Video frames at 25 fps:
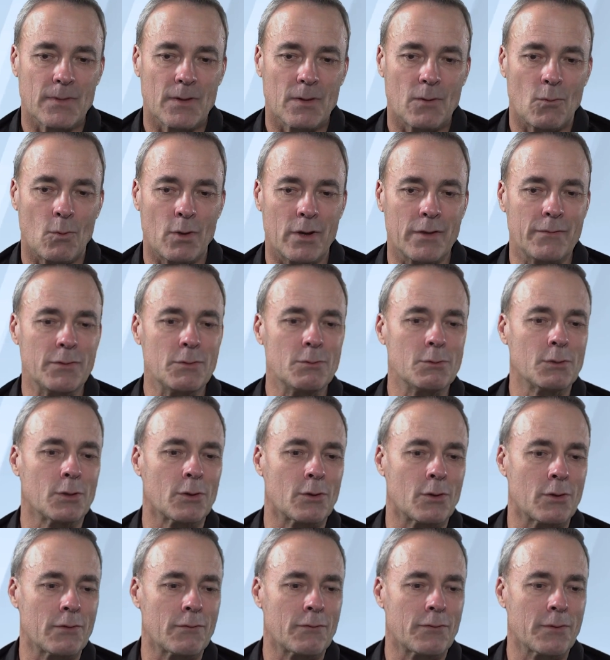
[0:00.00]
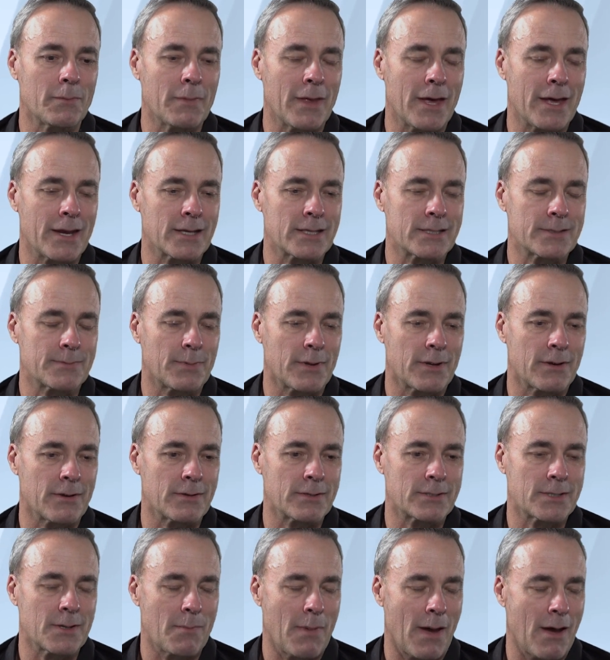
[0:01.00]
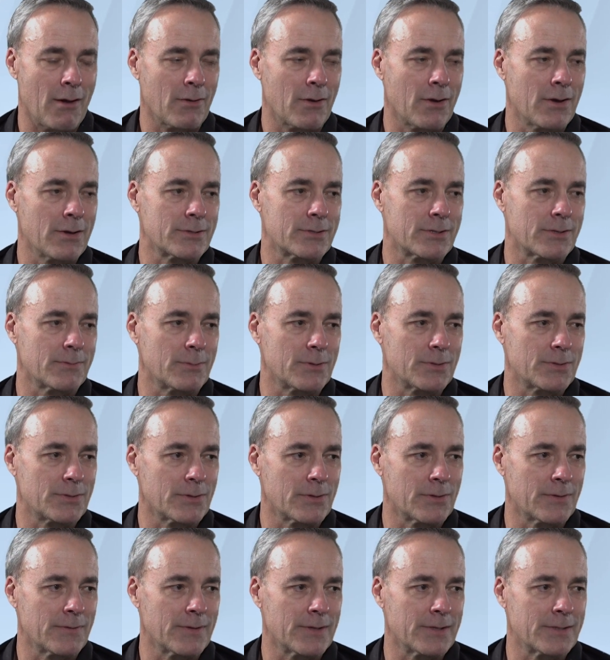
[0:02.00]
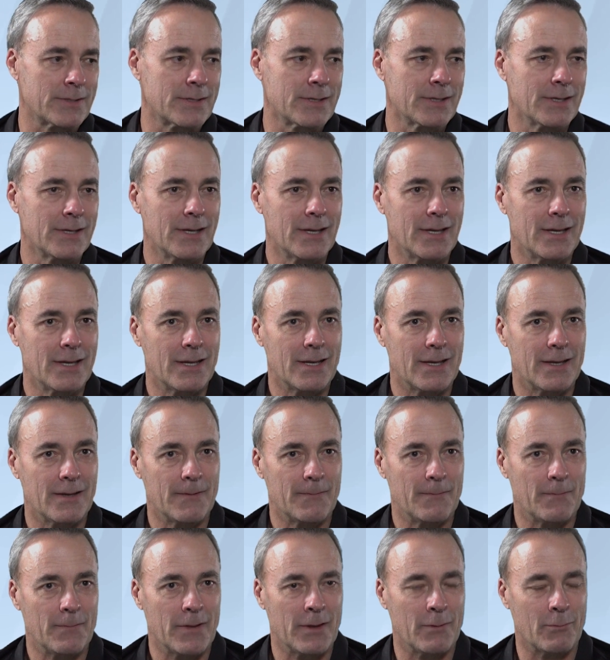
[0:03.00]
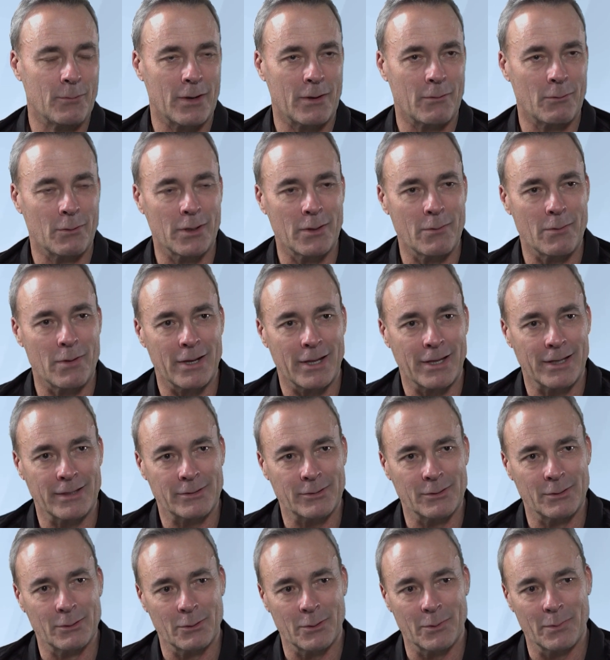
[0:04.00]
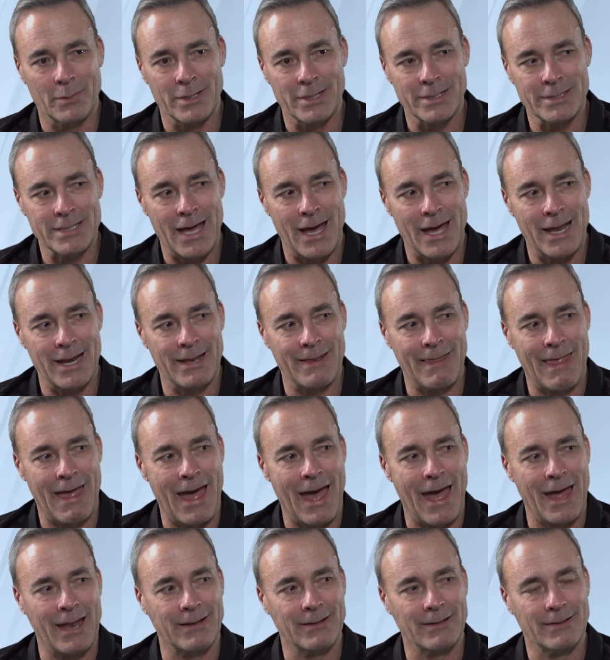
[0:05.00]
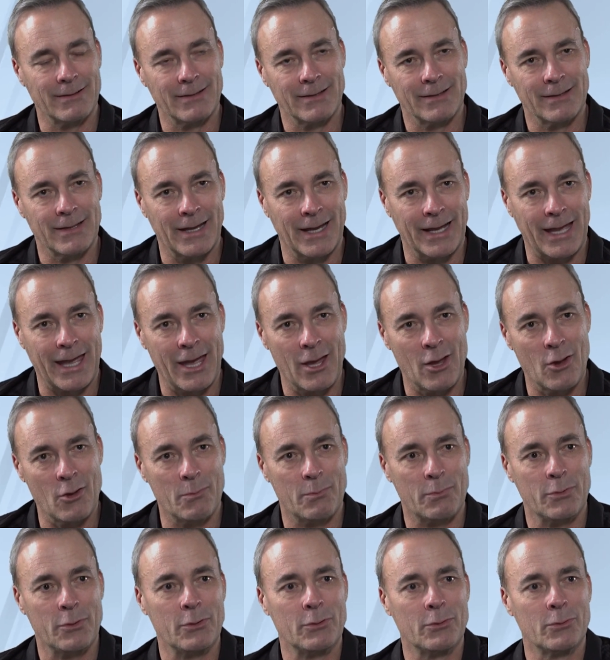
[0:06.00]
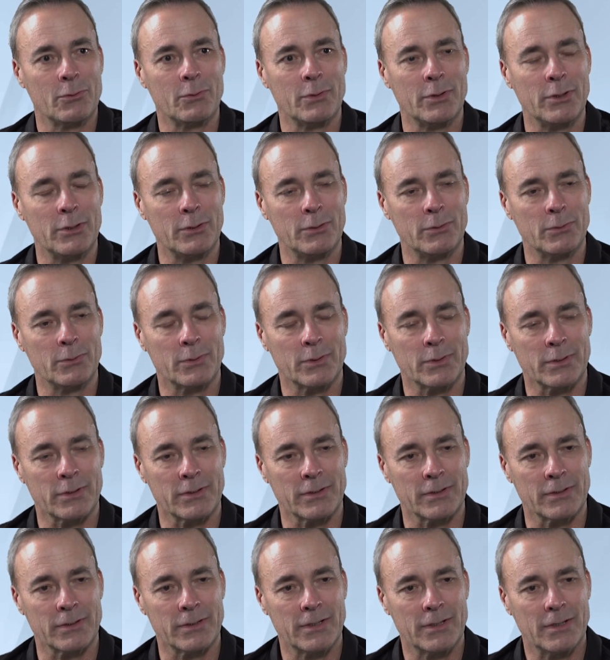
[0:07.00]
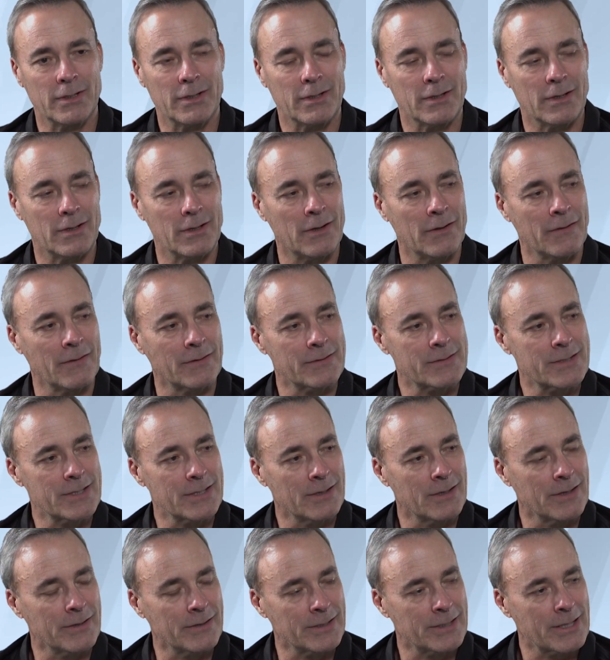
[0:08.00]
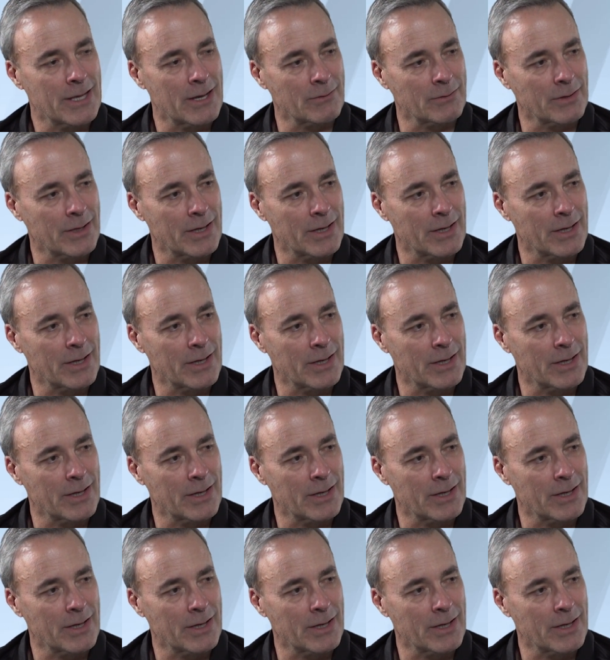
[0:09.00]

what have you learned from that experience about customer service? And what I really want to get to a little bit is how did that help you when you were on the town